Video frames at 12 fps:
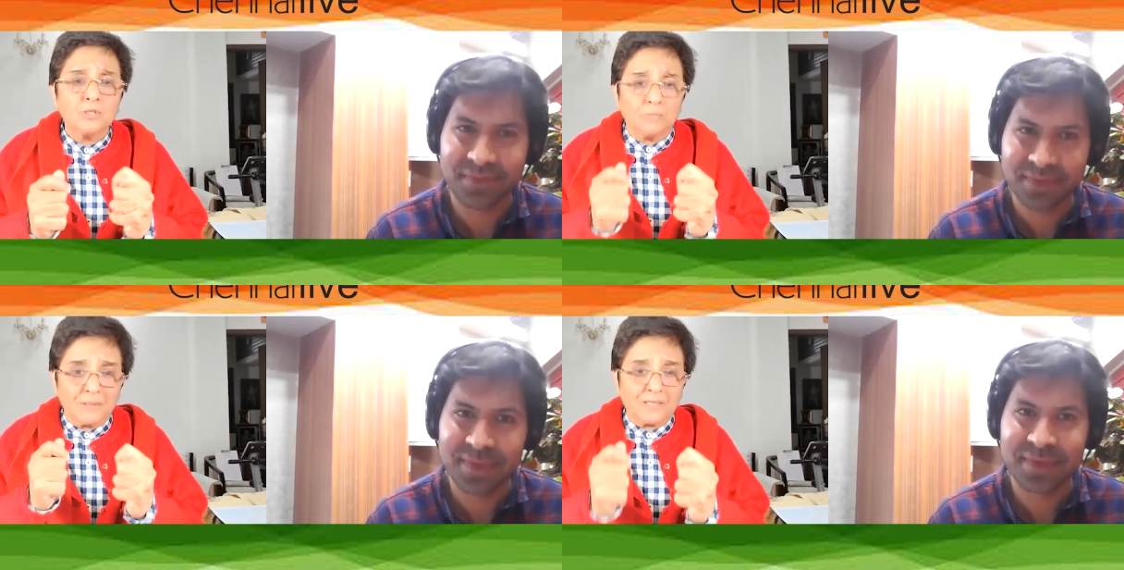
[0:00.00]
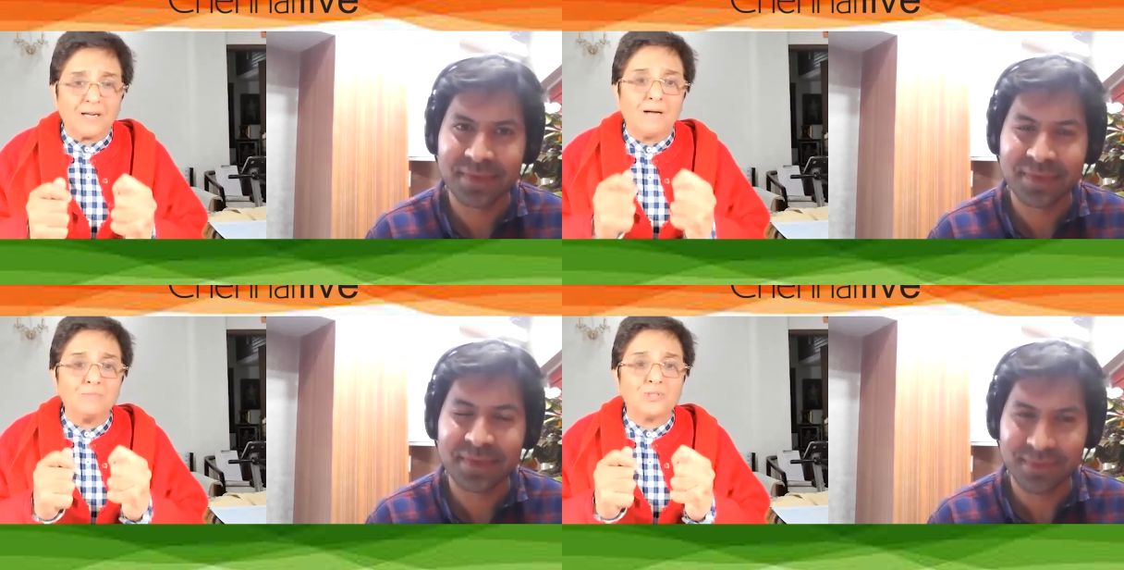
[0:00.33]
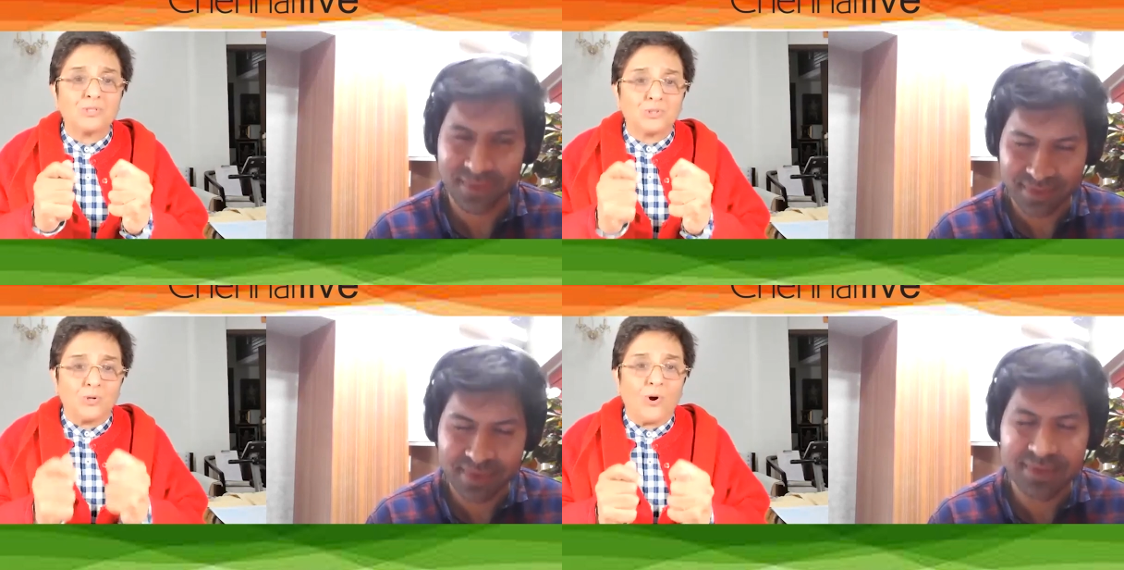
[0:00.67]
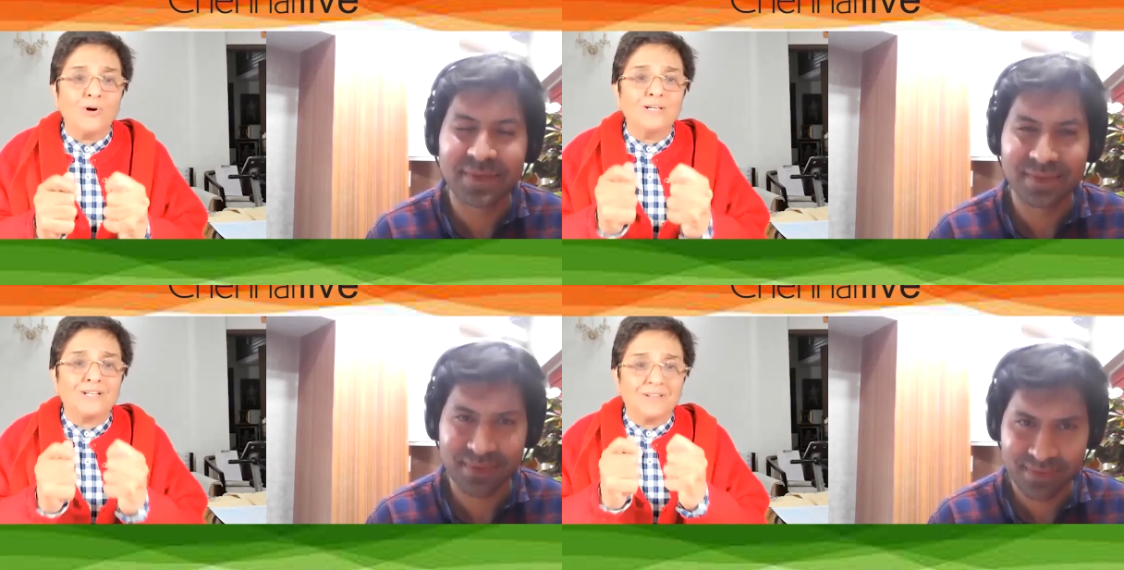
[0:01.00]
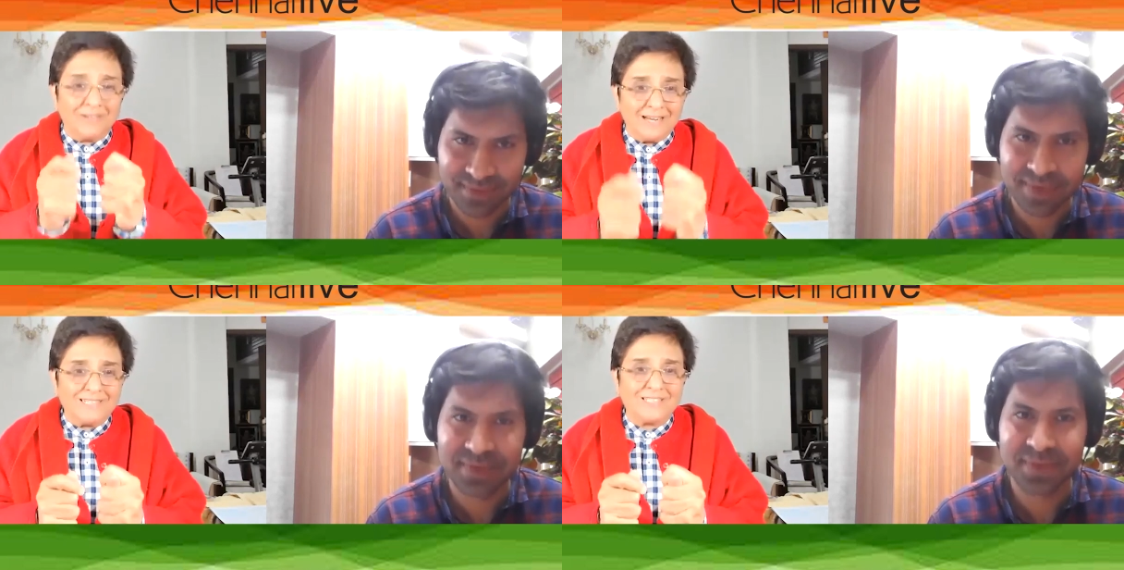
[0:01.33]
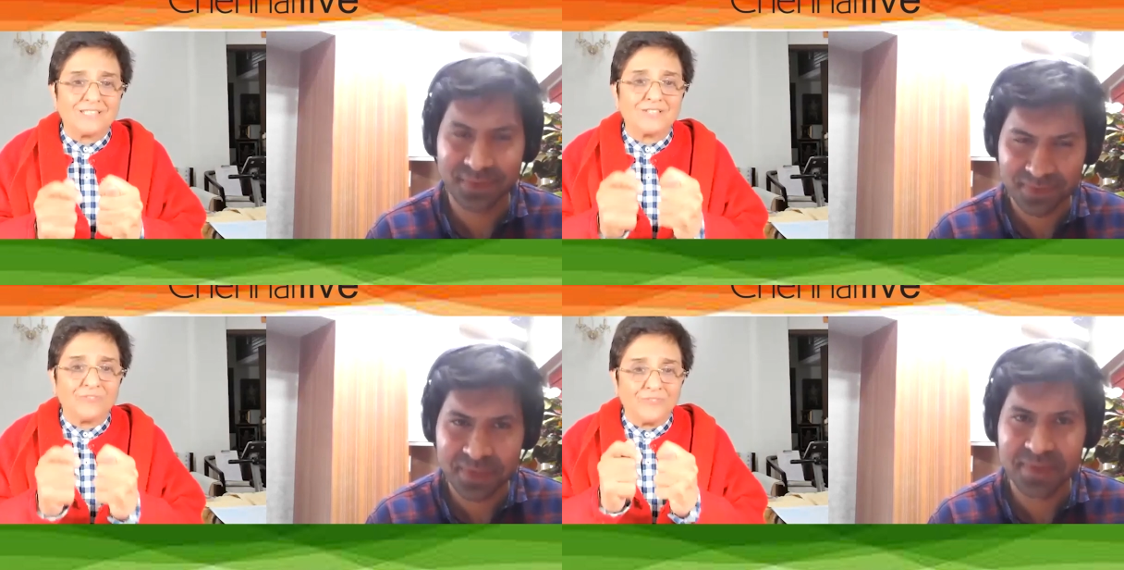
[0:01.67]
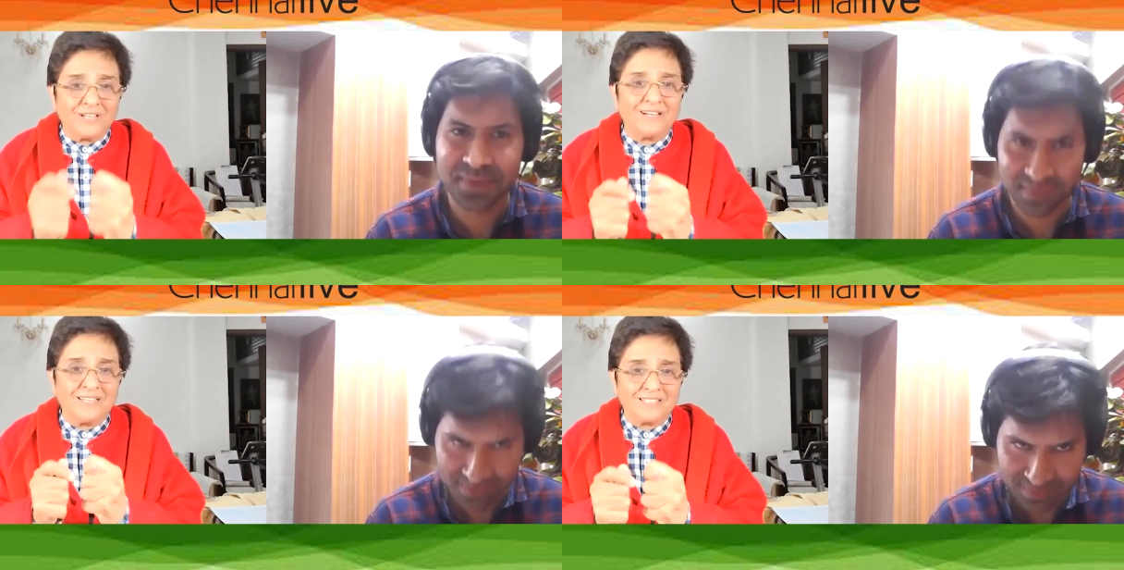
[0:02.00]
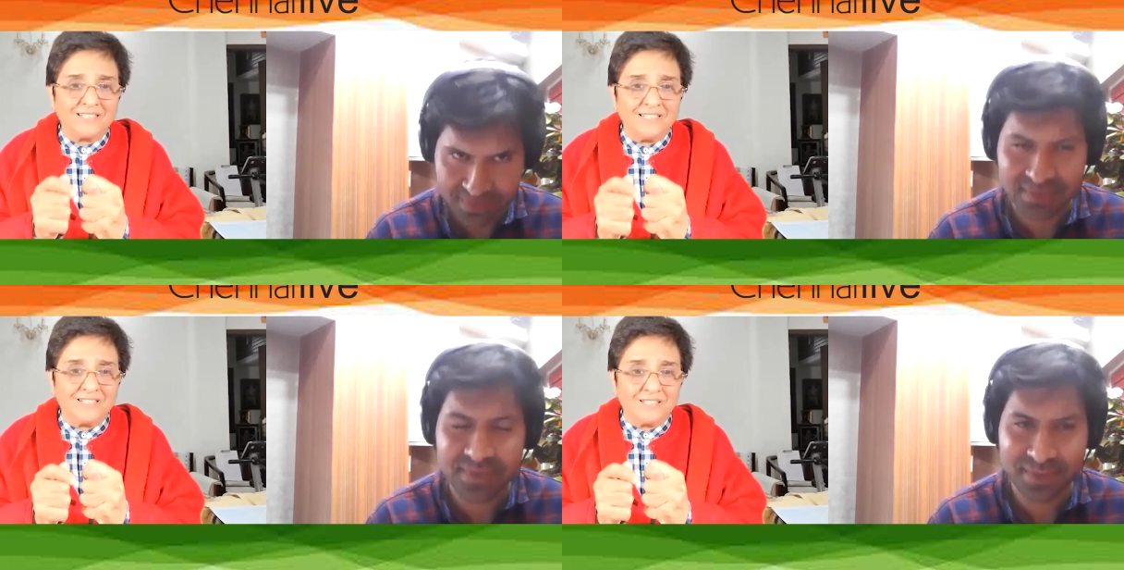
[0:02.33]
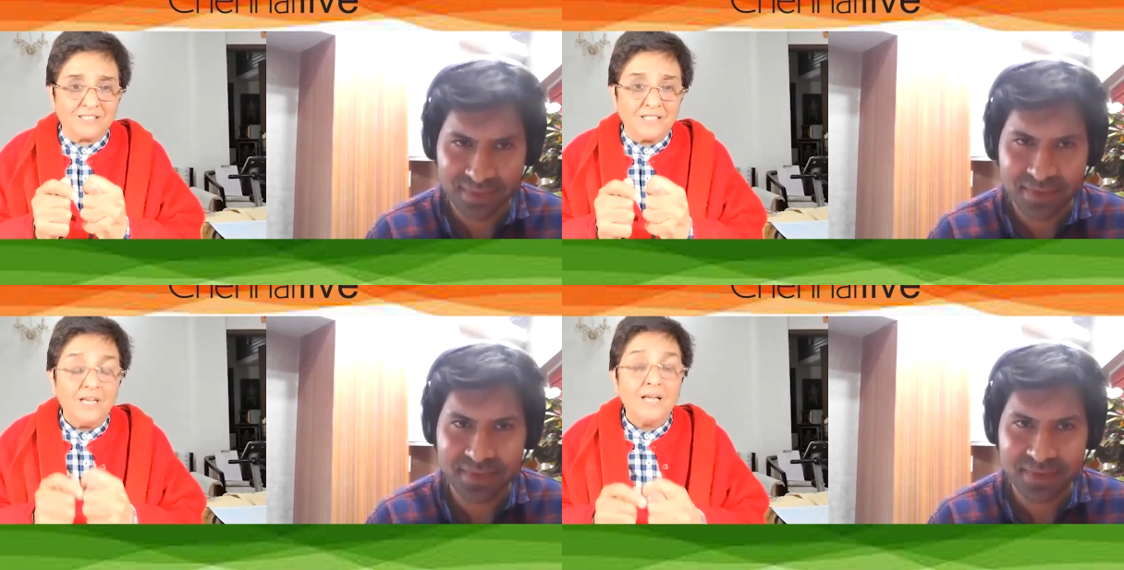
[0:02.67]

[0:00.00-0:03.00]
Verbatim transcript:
Speaker 1: to become strong, courageous, fearless leaders,